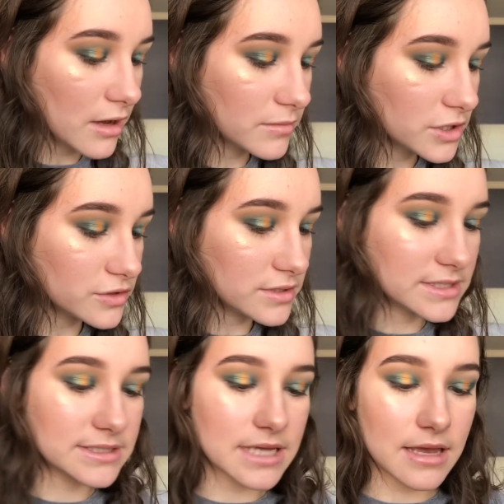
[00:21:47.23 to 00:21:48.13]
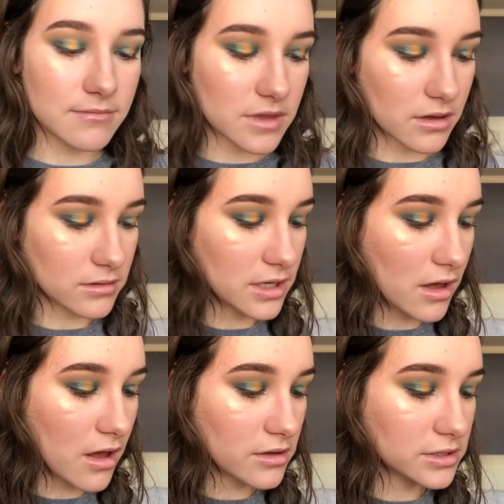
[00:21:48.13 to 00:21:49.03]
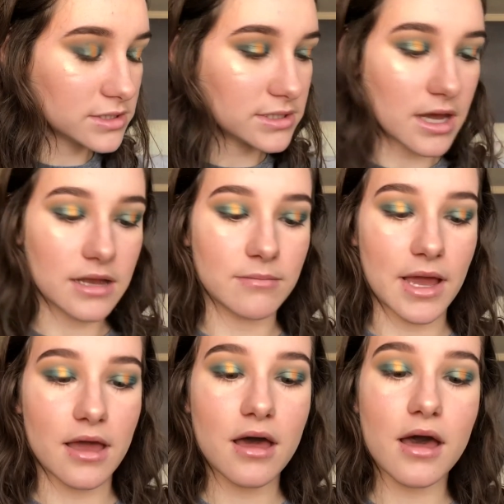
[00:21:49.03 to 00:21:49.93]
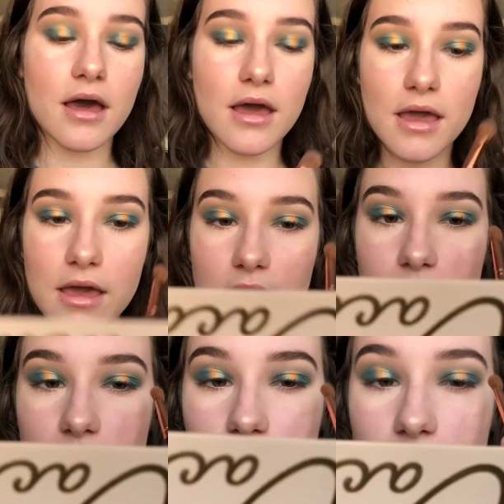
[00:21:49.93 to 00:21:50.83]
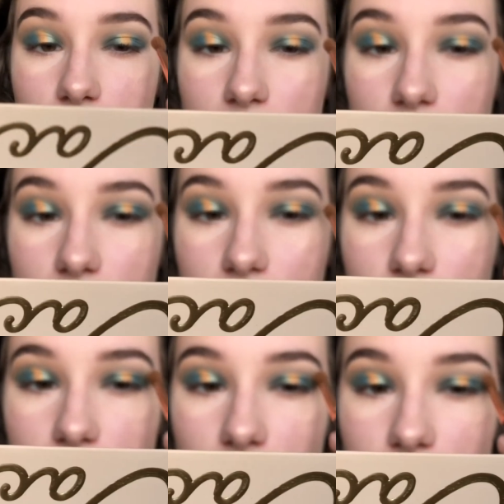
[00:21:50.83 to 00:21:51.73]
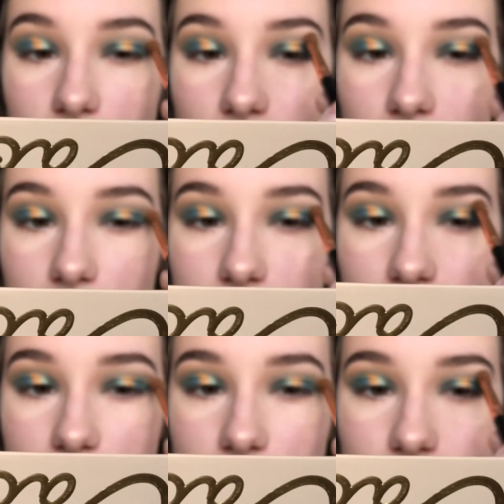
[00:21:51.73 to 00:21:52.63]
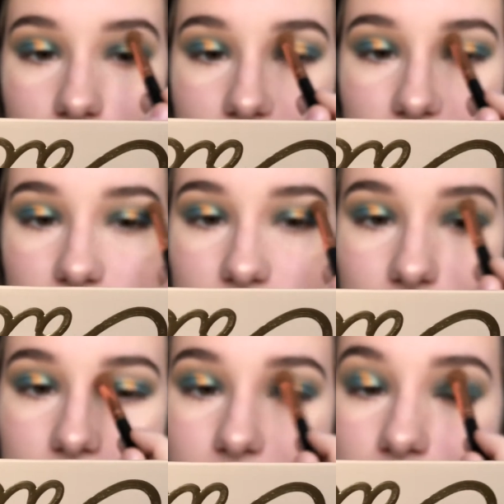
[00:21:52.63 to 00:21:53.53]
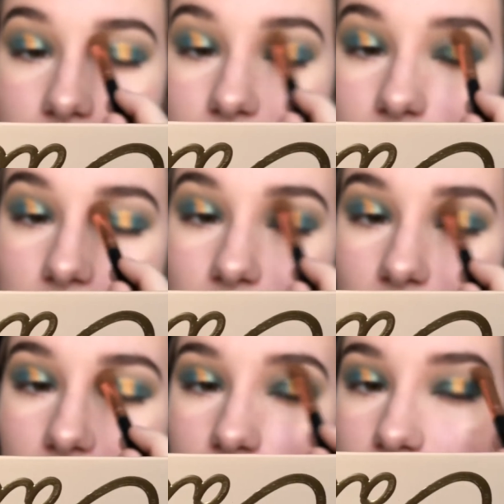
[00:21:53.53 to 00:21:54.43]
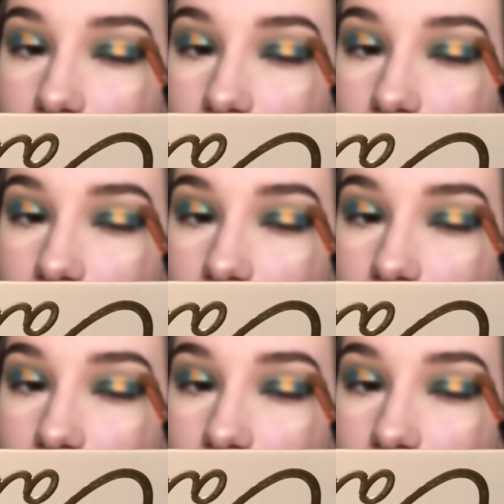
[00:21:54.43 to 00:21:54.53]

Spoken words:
I'm going to do the same thing on the other side of my eye. The other eye, I mean. Whoops. Okay.